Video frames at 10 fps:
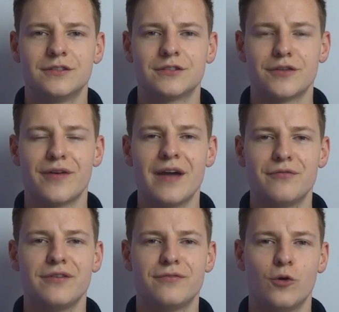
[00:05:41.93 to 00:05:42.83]
So for
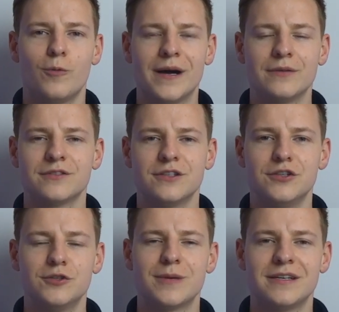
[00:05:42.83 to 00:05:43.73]
every £4 that
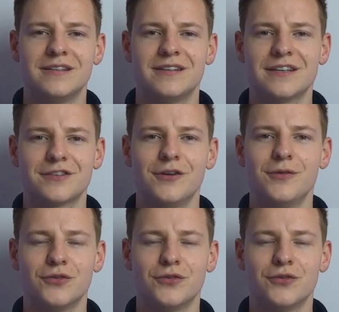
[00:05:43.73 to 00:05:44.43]
you spend in Tesco